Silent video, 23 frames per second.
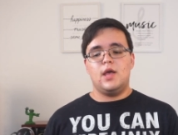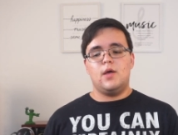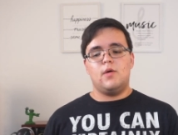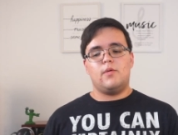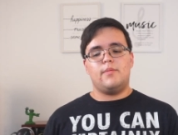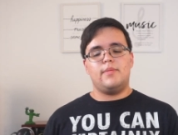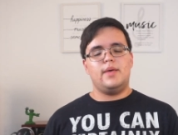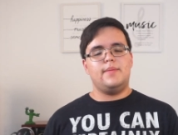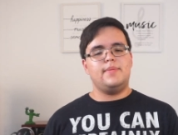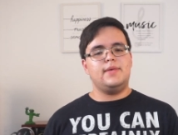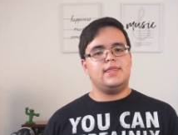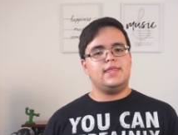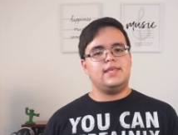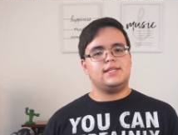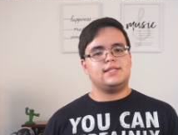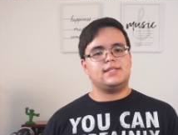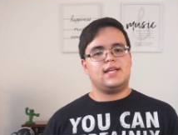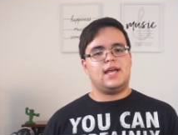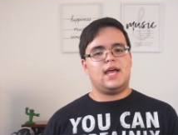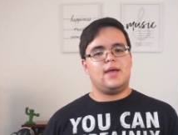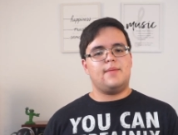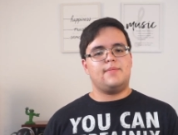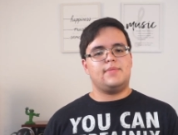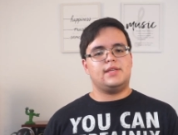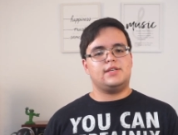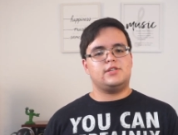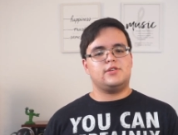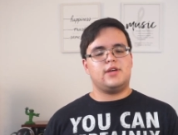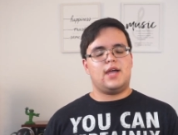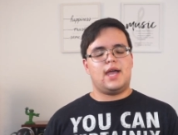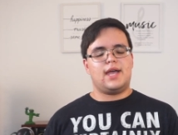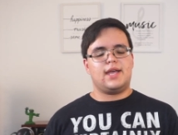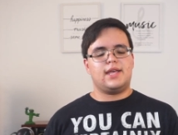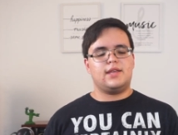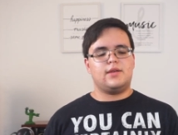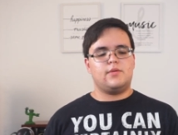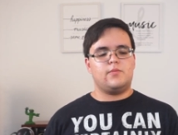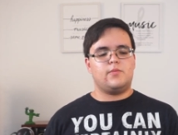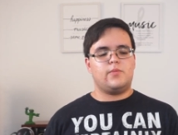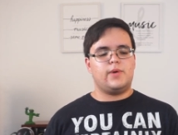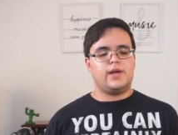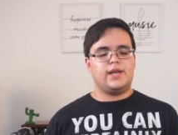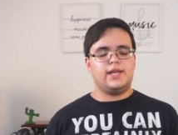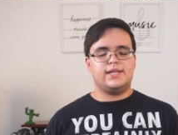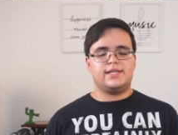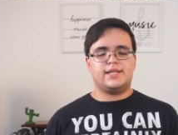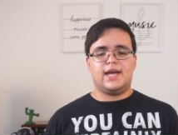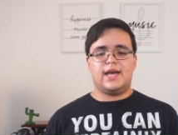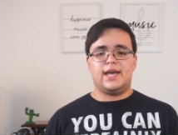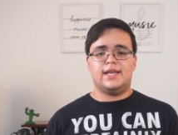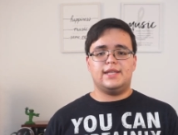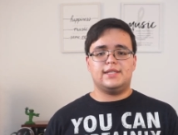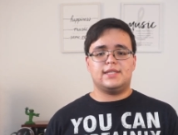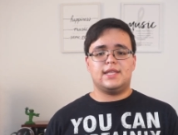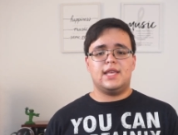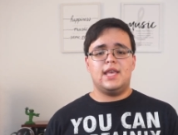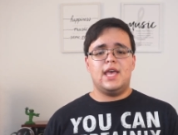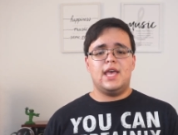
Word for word: Well, maybe this time the dragon, when it dies,